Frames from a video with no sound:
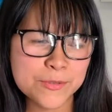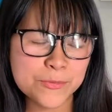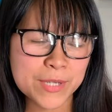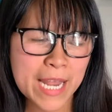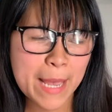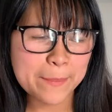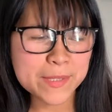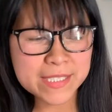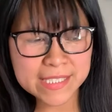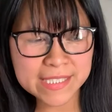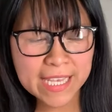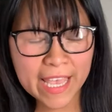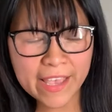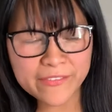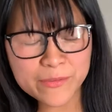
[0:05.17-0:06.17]
What happens is
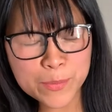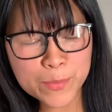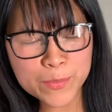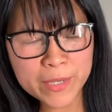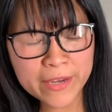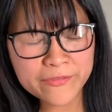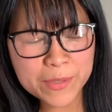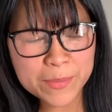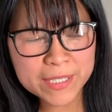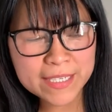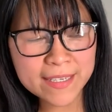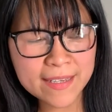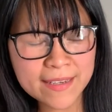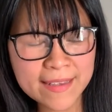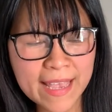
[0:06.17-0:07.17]
that
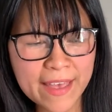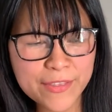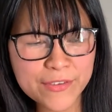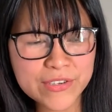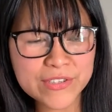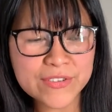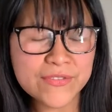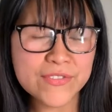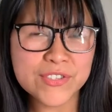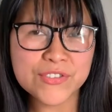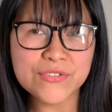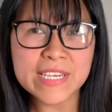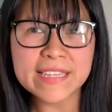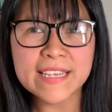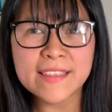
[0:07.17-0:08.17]
everybody gathers in the
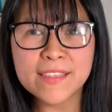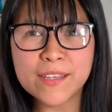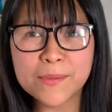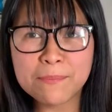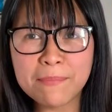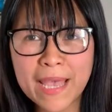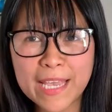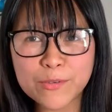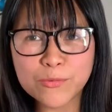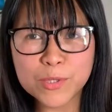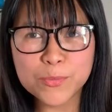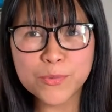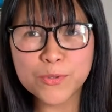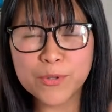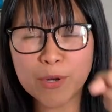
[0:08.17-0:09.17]
street and the man will
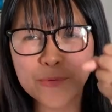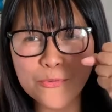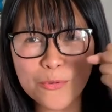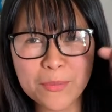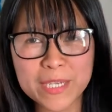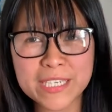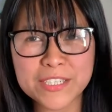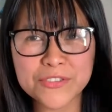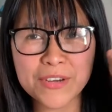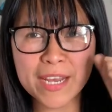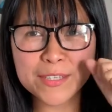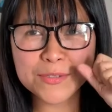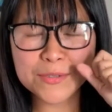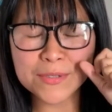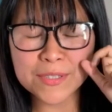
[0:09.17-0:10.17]
pull a woman and
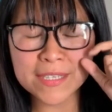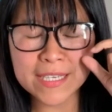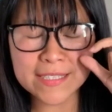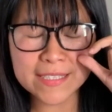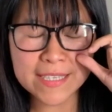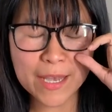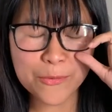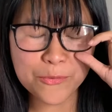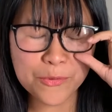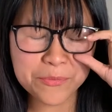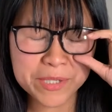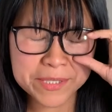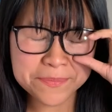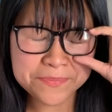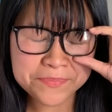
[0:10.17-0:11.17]
try to kiss that
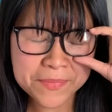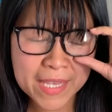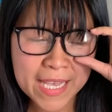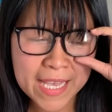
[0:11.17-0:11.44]
woman.